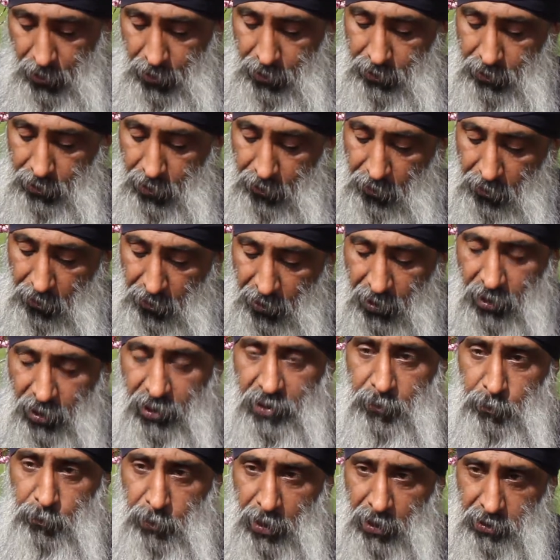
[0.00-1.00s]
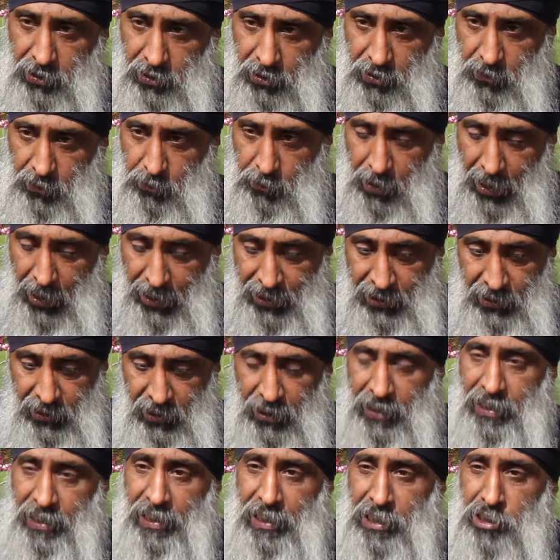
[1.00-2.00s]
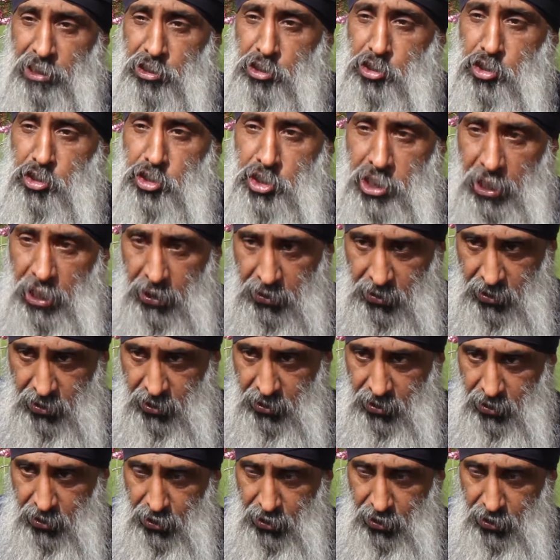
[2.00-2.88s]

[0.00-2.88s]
The third part of the mind is chit,